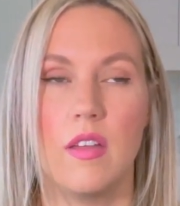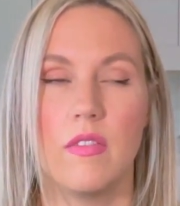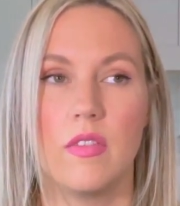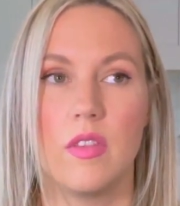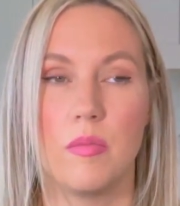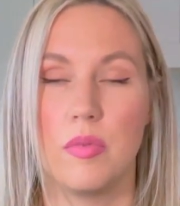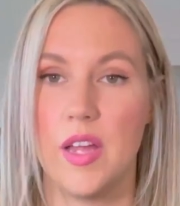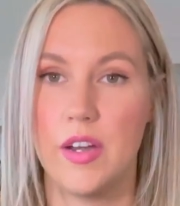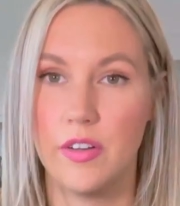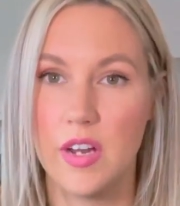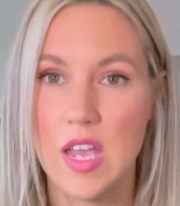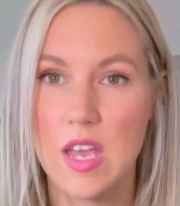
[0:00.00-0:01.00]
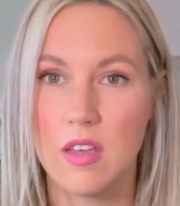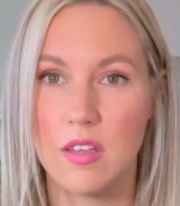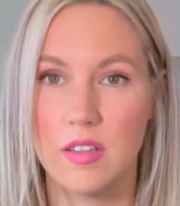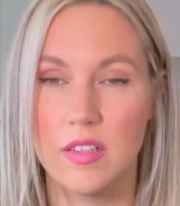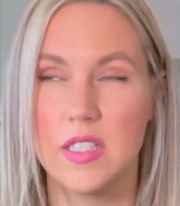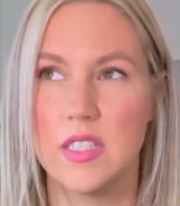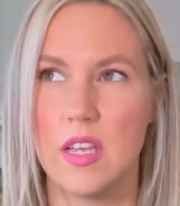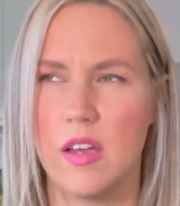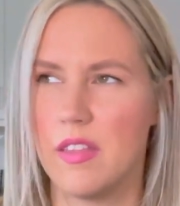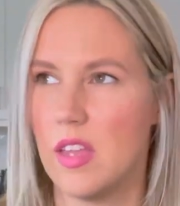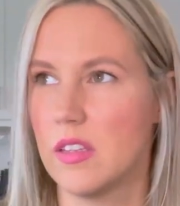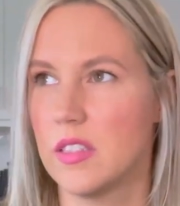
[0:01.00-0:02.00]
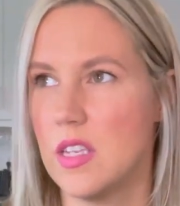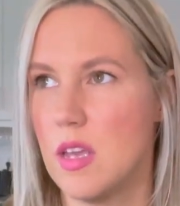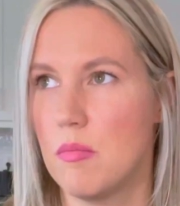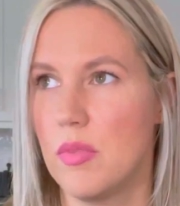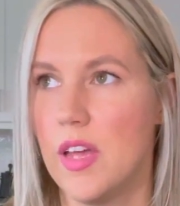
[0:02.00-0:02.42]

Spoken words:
the plenary, I think CM